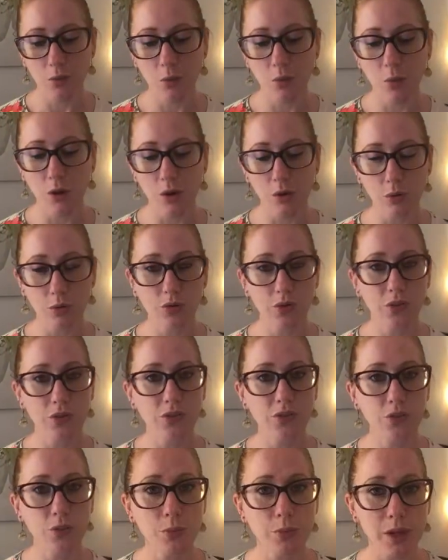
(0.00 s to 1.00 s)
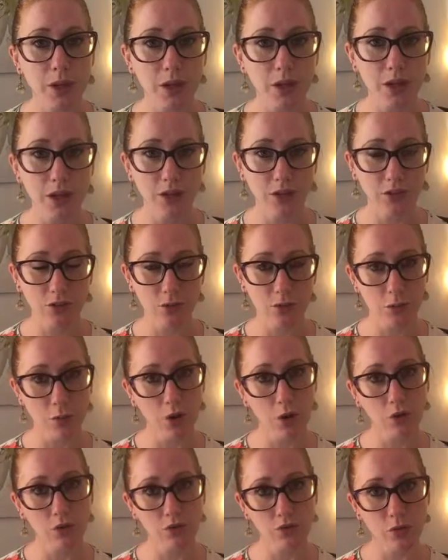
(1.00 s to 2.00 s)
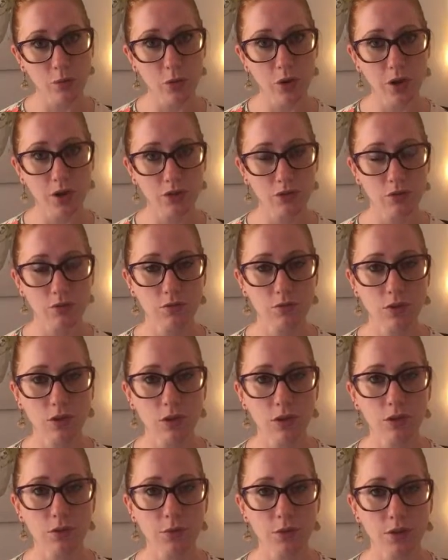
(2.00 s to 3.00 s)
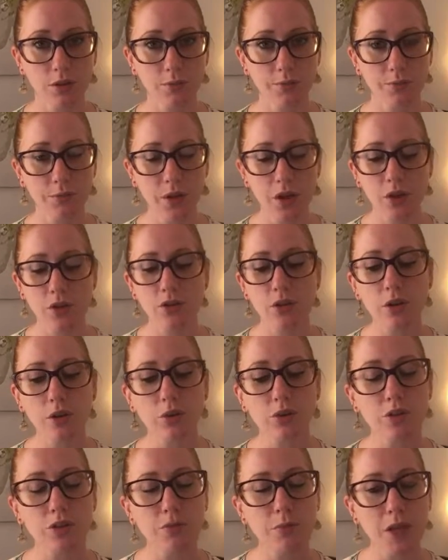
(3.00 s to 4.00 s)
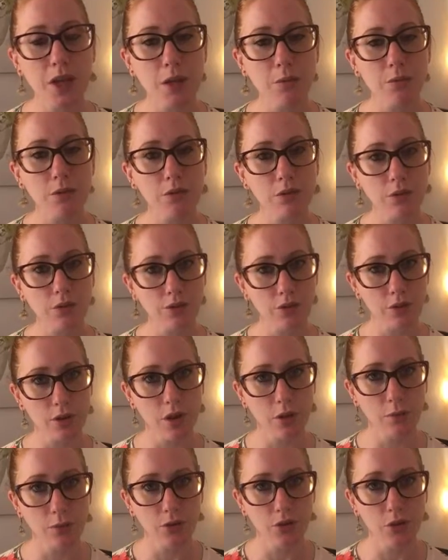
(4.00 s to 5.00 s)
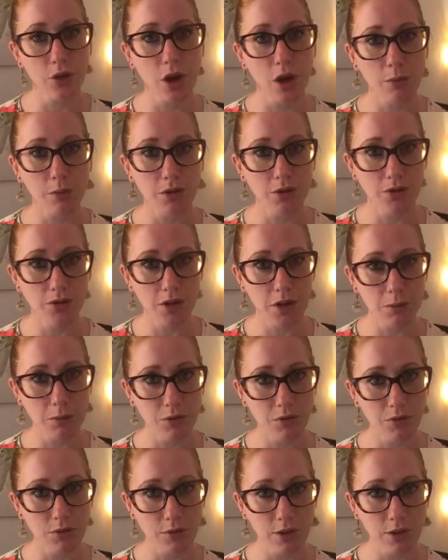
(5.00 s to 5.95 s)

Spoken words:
while also still being connected to a part of a wider environment. So lots of people and lots of couples who come and see me for